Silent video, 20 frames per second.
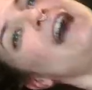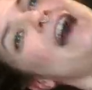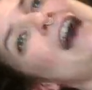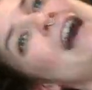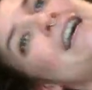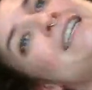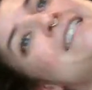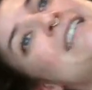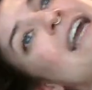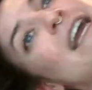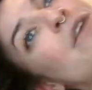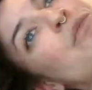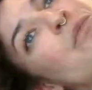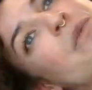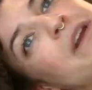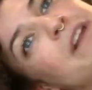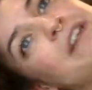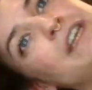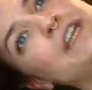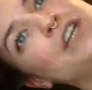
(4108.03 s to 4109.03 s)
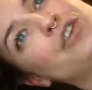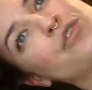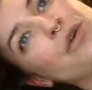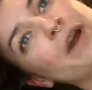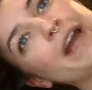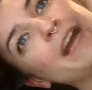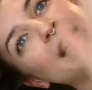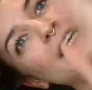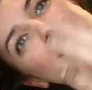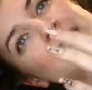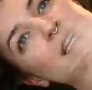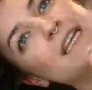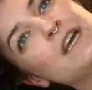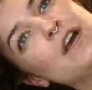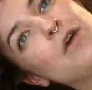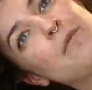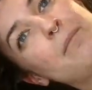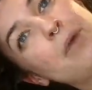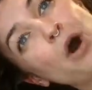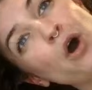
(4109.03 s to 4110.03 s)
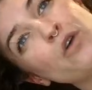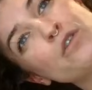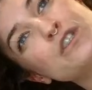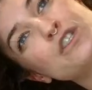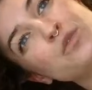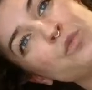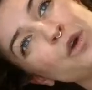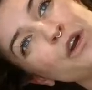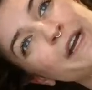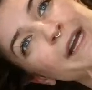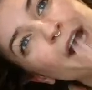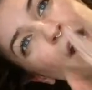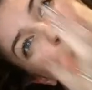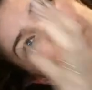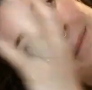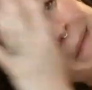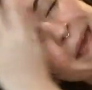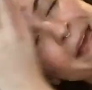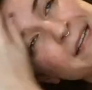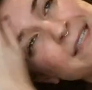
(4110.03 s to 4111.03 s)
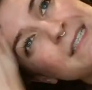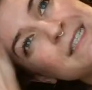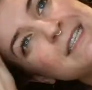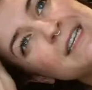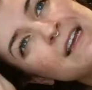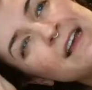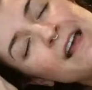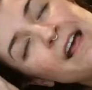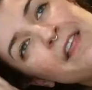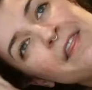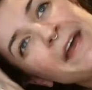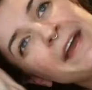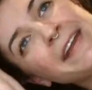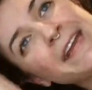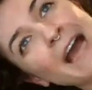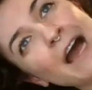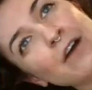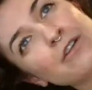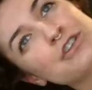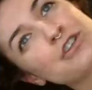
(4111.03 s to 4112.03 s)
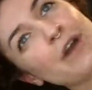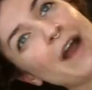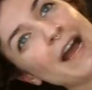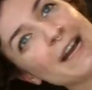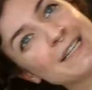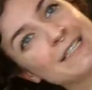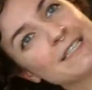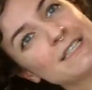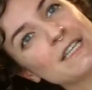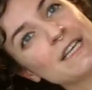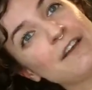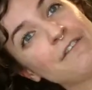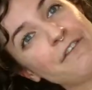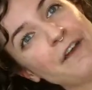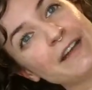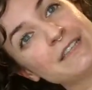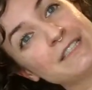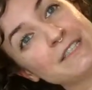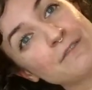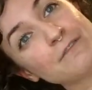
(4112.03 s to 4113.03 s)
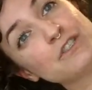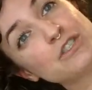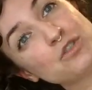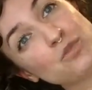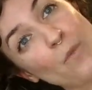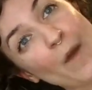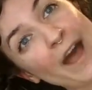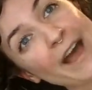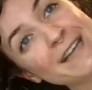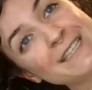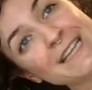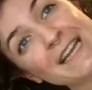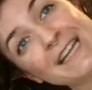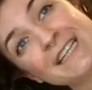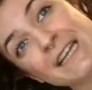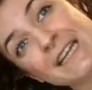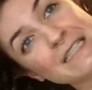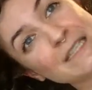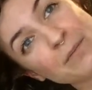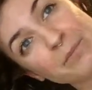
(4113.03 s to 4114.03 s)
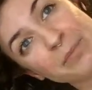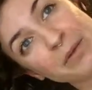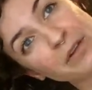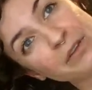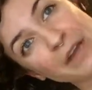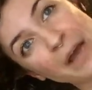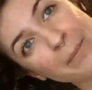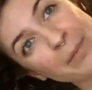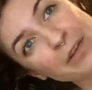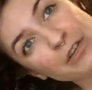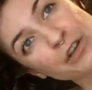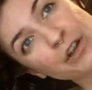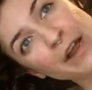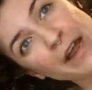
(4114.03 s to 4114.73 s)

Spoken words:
has a really great post-workout mist that counteracts the effects of sweat and doesn't build up in your